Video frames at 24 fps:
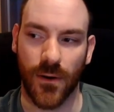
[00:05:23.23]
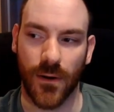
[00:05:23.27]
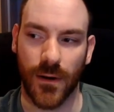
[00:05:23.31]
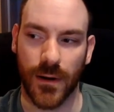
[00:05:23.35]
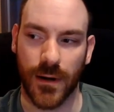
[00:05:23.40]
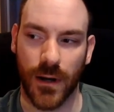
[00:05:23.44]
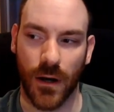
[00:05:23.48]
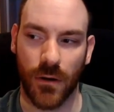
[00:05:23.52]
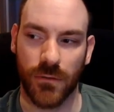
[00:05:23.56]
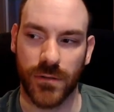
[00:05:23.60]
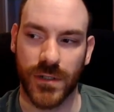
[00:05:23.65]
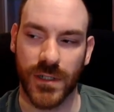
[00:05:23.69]

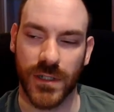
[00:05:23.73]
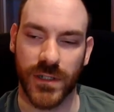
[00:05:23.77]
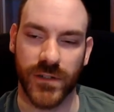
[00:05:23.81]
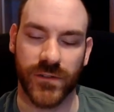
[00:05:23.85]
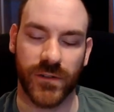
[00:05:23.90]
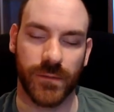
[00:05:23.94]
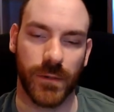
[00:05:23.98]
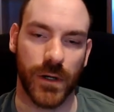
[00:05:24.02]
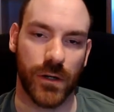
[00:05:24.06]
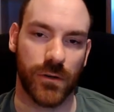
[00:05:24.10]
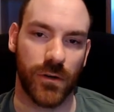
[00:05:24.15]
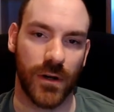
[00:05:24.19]
cultures from
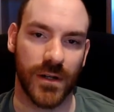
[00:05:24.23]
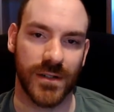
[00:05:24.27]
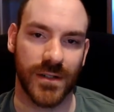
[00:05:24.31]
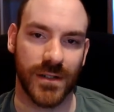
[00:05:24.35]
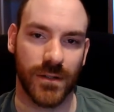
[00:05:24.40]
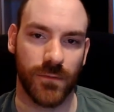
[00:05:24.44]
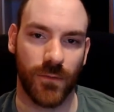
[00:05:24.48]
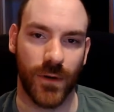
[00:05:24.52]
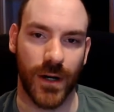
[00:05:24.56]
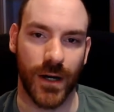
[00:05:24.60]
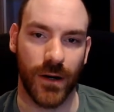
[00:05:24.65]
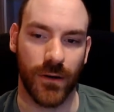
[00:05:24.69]
across the
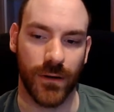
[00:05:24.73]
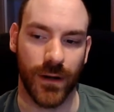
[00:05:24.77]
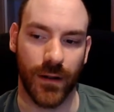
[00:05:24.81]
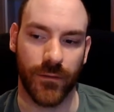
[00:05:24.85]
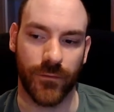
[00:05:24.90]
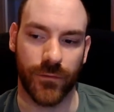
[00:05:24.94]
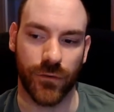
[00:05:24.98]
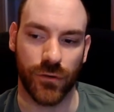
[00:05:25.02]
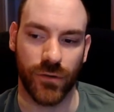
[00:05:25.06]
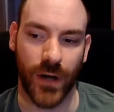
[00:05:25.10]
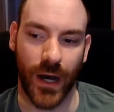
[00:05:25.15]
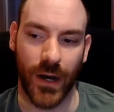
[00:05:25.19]
world and
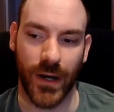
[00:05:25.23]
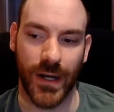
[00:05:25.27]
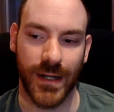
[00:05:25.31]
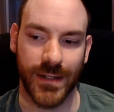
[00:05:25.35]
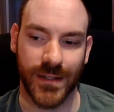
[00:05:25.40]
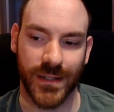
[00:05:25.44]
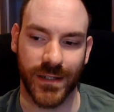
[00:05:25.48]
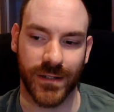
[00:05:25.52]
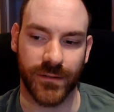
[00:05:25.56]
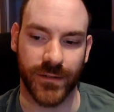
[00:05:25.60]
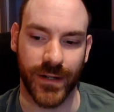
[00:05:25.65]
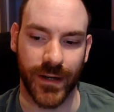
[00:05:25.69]
throughout
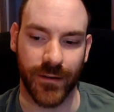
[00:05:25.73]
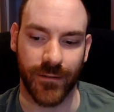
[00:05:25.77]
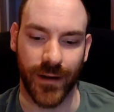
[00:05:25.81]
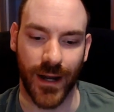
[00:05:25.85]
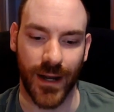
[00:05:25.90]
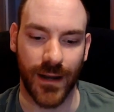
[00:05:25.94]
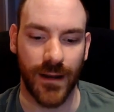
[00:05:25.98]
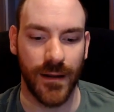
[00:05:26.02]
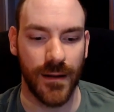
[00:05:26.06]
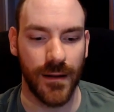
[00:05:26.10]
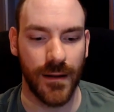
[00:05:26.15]
history, right?